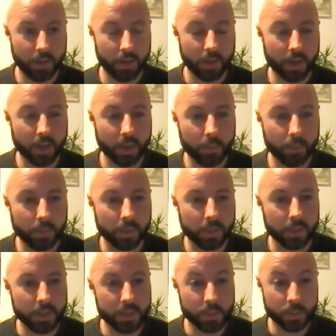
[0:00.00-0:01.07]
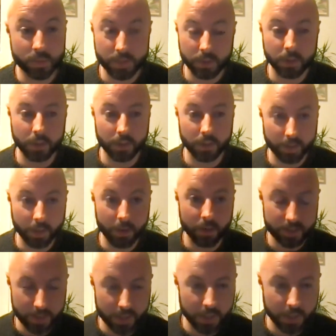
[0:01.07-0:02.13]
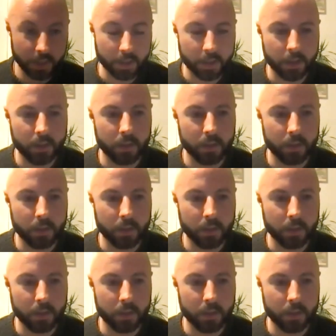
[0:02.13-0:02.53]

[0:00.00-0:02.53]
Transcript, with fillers: um, that this was in their city